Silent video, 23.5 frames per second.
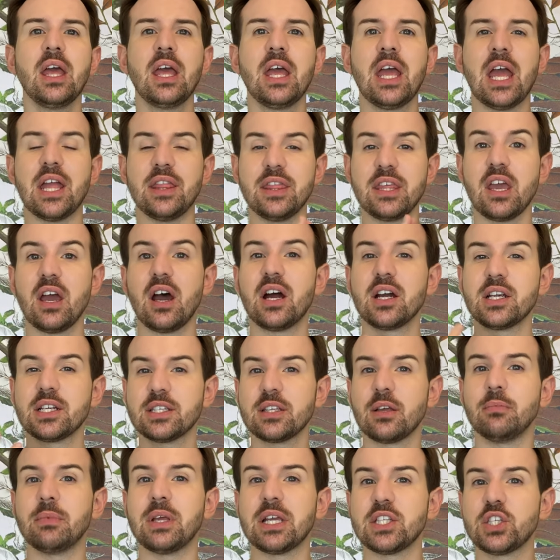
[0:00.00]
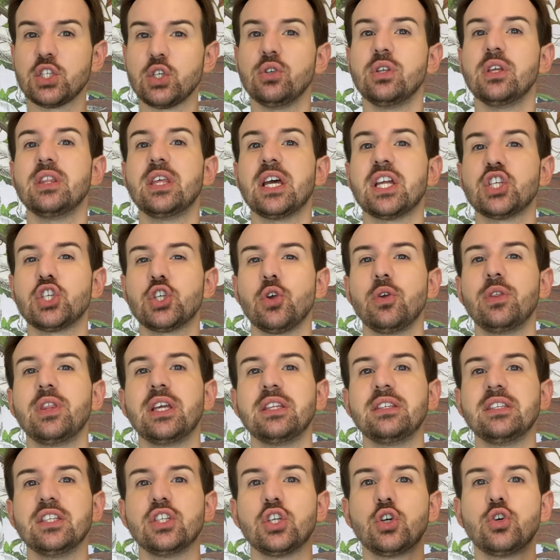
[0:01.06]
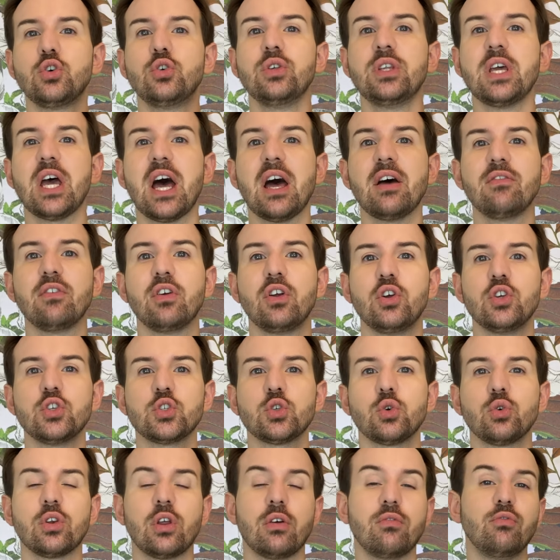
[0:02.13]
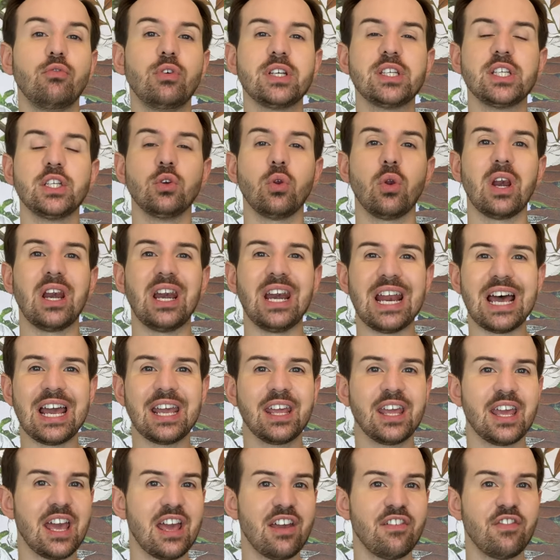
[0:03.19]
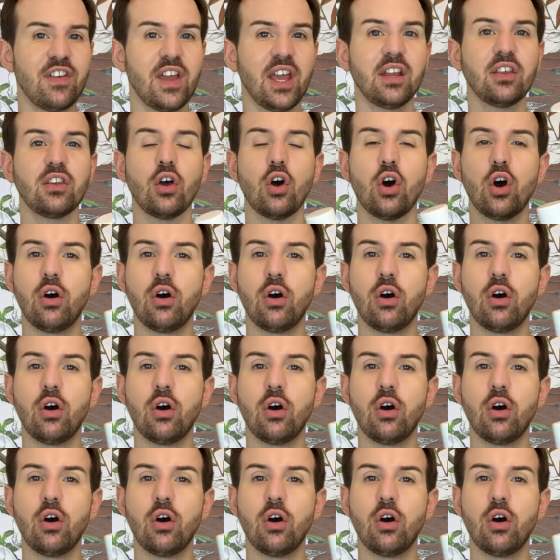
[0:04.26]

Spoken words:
And there are some nice studies that show that it could have a sort of retinol-like effect.